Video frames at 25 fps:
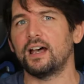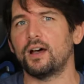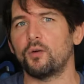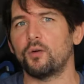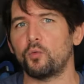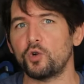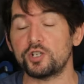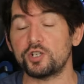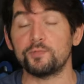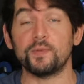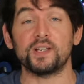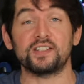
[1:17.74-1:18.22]
uh,
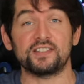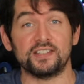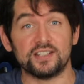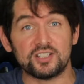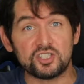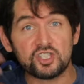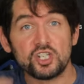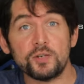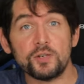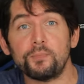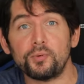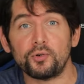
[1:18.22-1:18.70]
which makes it
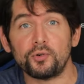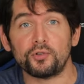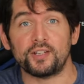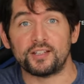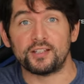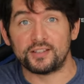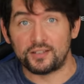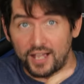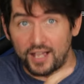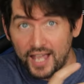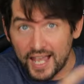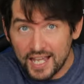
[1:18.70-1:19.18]
cheaper
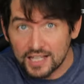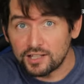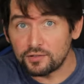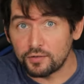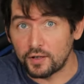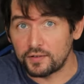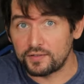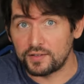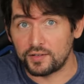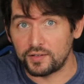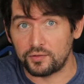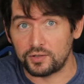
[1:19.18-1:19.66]
than the X
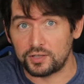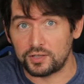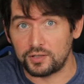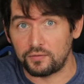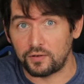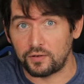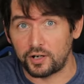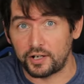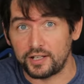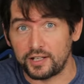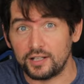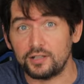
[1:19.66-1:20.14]
five seventy
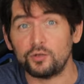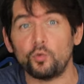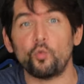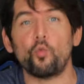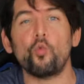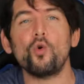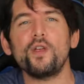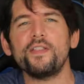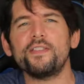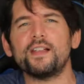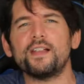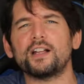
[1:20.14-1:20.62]
variant
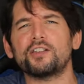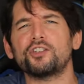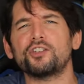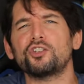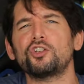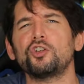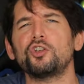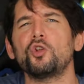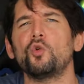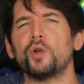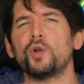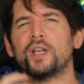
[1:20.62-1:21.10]
without
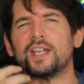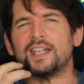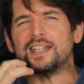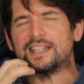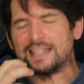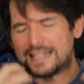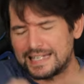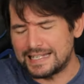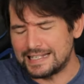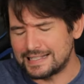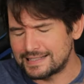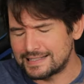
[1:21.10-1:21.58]
slowing
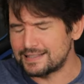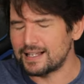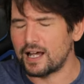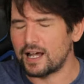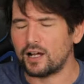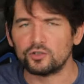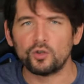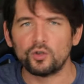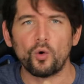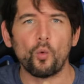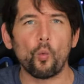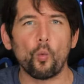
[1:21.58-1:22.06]
it
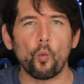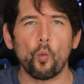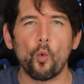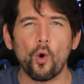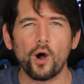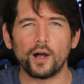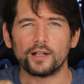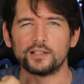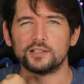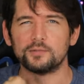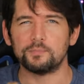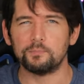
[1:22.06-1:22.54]
down
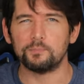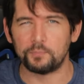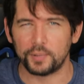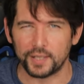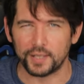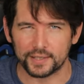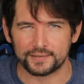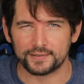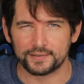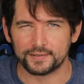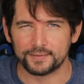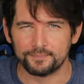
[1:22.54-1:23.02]
one
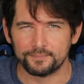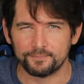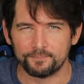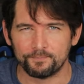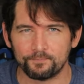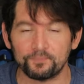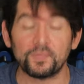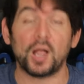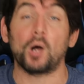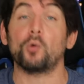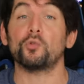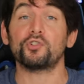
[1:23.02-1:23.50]
bit.
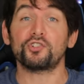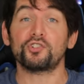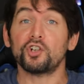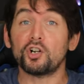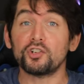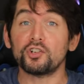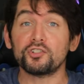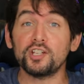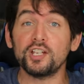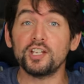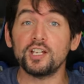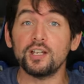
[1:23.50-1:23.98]
Now,
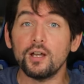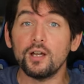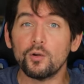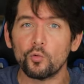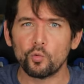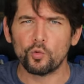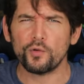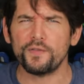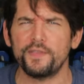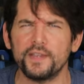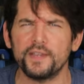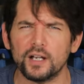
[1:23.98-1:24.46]
starting
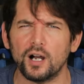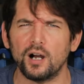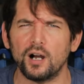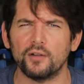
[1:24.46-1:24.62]
with the